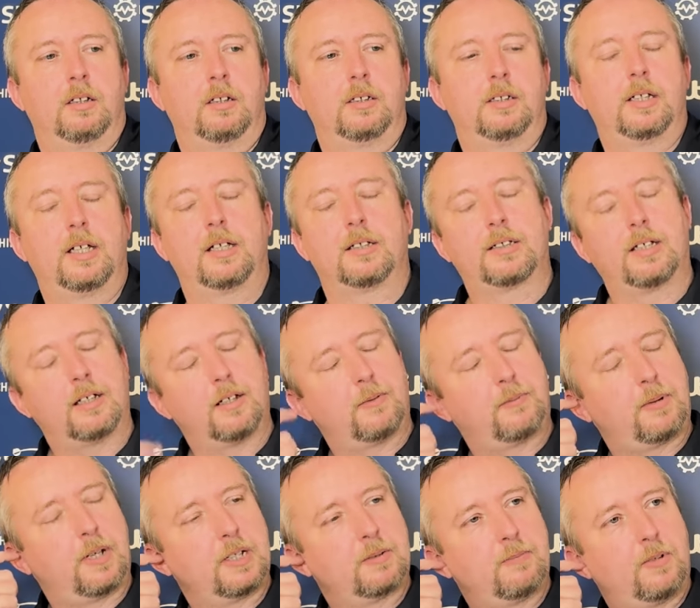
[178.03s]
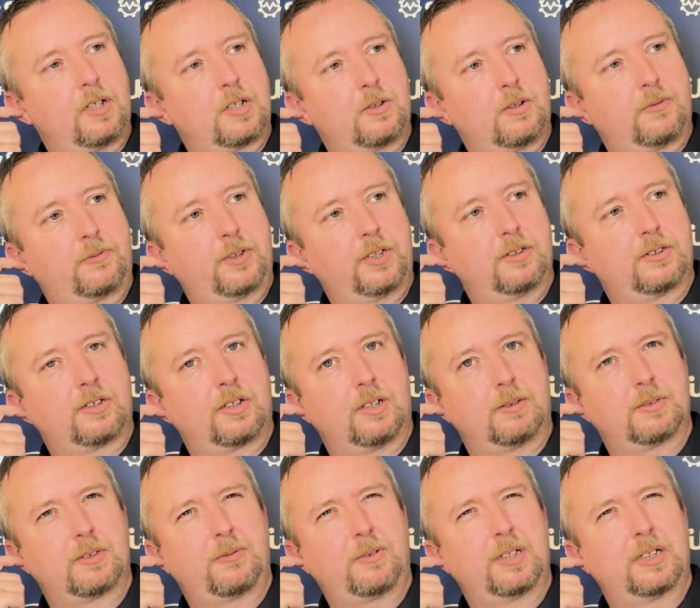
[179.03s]
Yeah, so I've played Michael a few
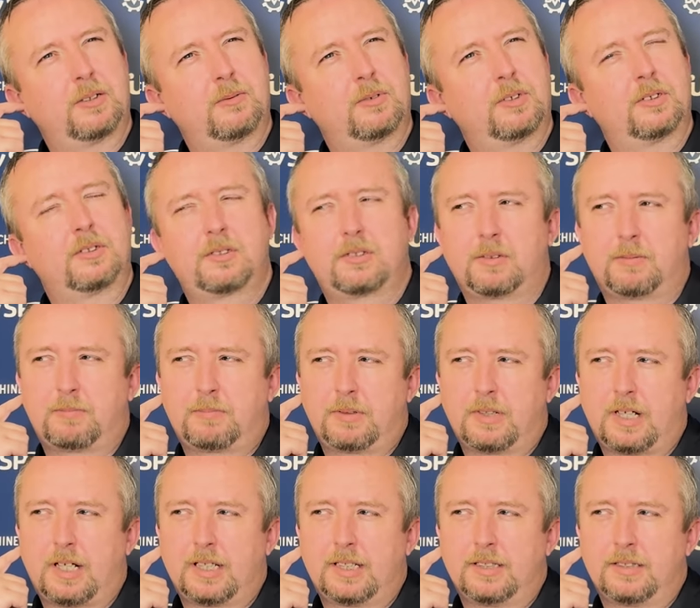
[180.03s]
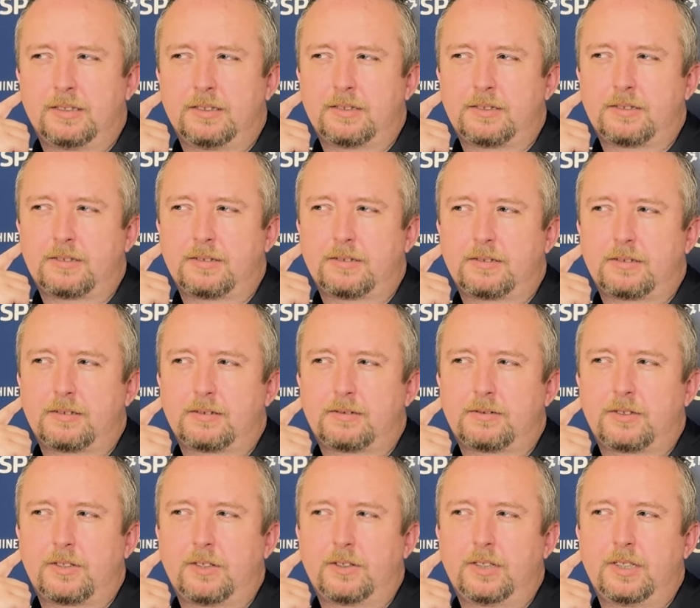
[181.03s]
times. I think it was the Players
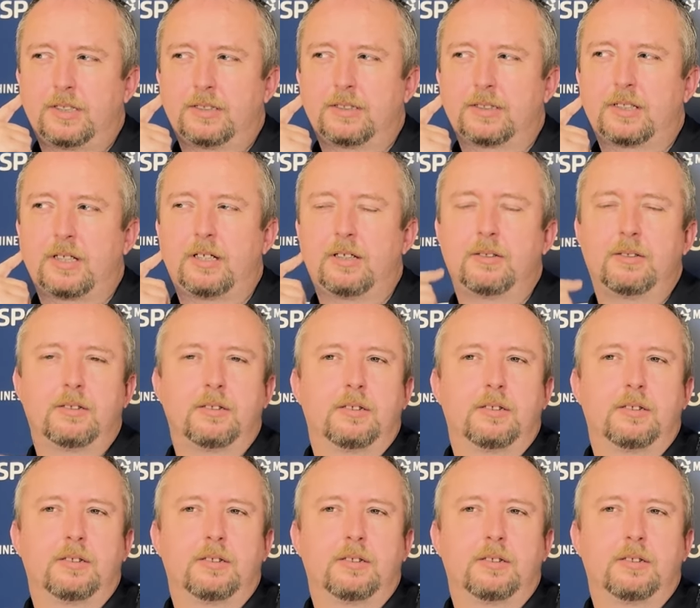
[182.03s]
two years ago